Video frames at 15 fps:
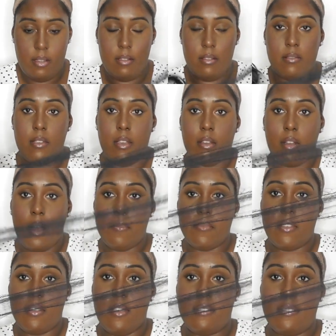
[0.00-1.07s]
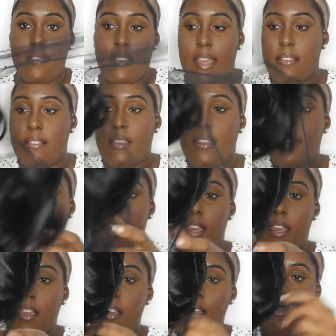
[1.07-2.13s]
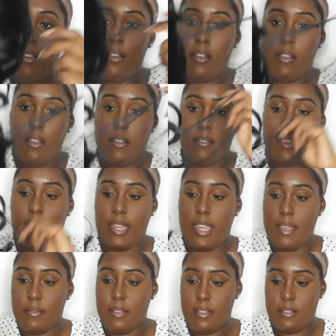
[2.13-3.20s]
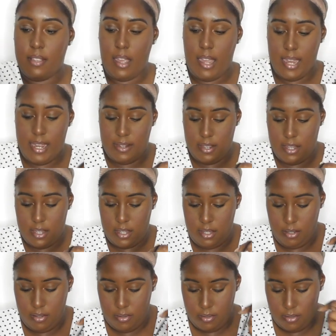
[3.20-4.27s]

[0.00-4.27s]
So it comes in this netting here. So it keeps it tidy.